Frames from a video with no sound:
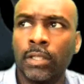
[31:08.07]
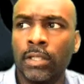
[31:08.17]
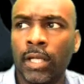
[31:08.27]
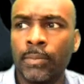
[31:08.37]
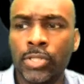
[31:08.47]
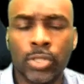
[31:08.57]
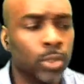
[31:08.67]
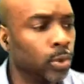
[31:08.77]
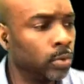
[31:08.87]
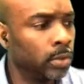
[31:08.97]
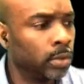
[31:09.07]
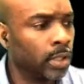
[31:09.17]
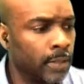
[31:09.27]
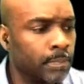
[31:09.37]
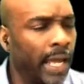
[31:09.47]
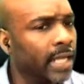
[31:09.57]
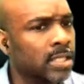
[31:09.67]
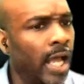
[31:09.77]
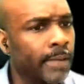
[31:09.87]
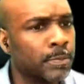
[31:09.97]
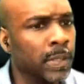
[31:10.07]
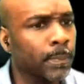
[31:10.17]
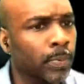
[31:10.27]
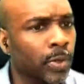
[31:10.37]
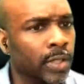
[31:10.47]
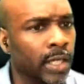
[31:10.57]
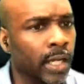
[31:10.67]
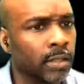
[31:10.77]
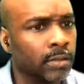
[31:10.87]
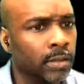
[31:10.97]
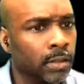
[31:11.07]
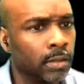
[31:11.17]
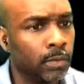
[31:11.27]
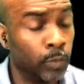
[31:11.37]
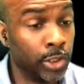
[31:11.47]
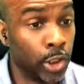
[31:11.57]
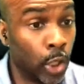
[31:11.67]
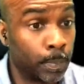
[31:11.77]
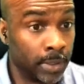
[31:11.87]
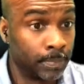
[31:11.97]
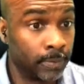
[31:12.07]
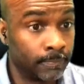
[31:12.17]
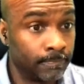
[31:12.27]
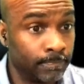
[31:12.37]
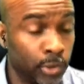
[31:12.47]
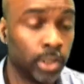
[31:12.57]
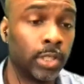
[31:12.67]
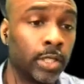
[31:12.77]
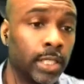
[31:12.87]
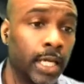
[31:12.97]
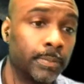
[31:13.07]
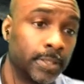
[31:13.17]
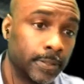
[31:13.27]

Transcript: Number two, in bad times, people pull together when you know people. Do you know your neighbors?